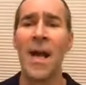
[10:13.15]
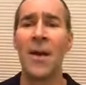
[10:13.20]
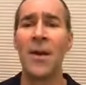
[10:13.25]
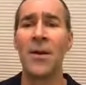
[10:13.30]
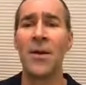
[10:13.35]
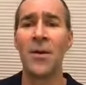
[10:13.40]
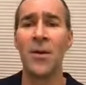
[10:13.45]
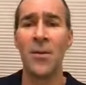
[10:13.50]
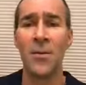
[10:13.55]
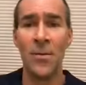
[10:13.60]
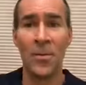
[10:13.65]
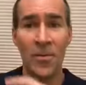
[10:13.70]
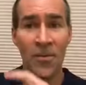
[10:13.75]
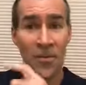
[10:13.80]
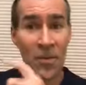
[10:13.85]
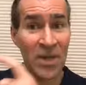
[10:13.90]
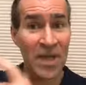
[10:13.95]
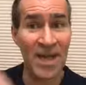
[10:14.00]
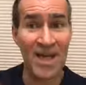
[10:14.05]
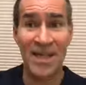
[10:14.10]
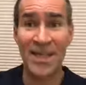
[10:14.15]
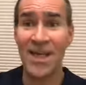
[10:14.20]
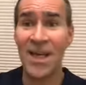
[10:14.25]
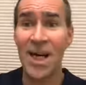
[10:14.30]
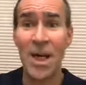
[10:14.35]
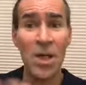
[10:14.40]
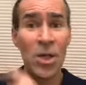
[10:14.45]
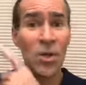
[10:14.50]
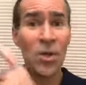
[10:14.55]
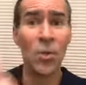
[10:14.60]
and
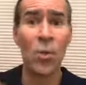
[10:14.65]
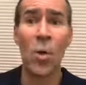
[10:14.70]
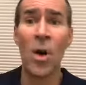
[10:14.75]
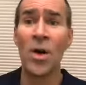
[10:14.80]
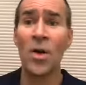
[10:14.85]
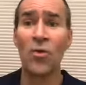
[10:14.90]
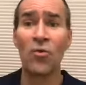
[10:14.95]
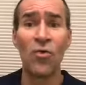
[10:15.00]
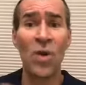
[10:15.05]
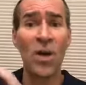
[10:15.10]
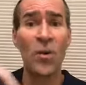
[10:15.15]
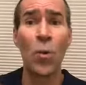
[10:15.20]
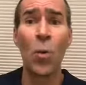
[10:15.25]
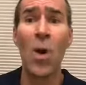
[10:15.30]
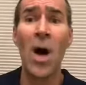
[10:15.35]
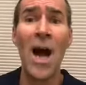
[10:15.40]
continue to run